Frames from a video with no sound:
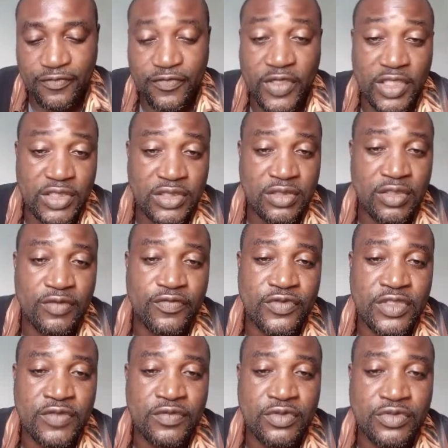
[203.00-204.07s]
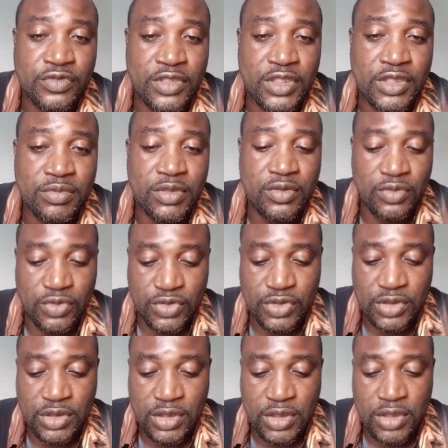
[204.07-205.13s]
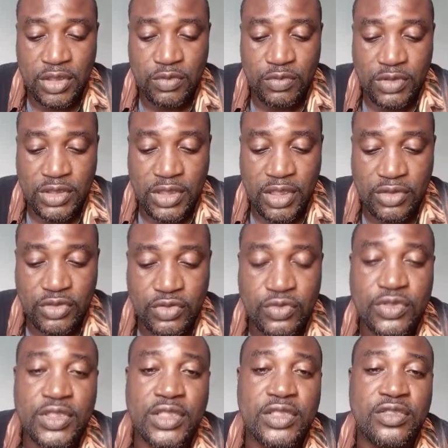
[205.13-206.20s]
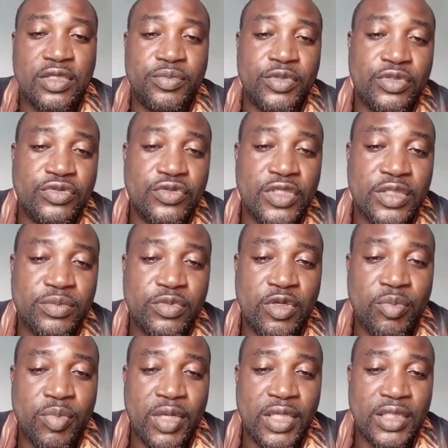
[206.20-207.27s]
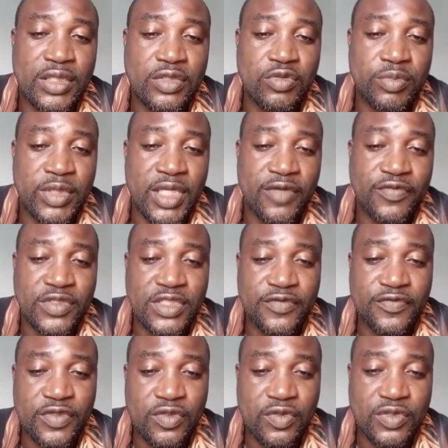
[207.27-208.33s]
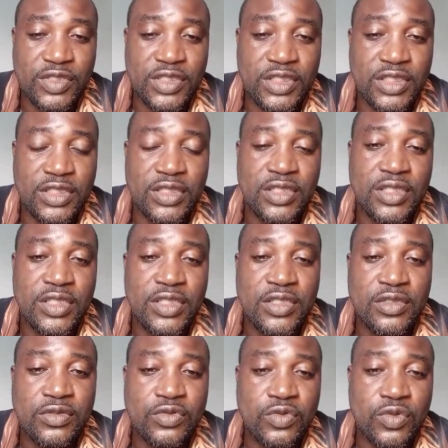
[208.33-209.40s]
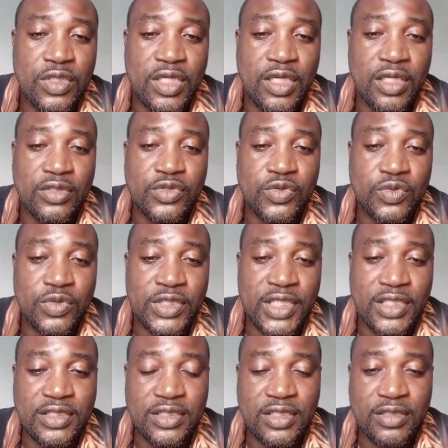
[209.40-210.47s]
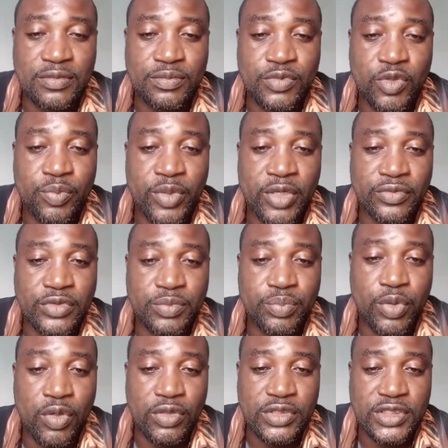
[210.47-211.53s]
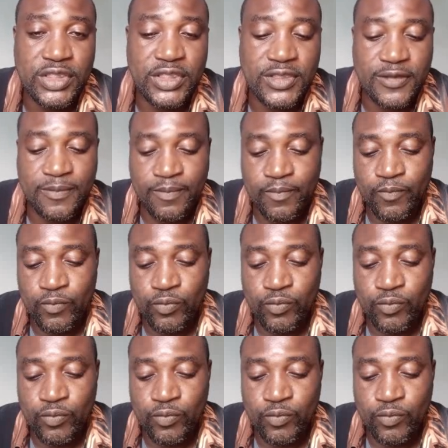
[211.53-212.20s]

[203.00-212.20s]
phase of Civil 3D, because without you setting up your drawing properly, you'll be having difficulty to get proper reporting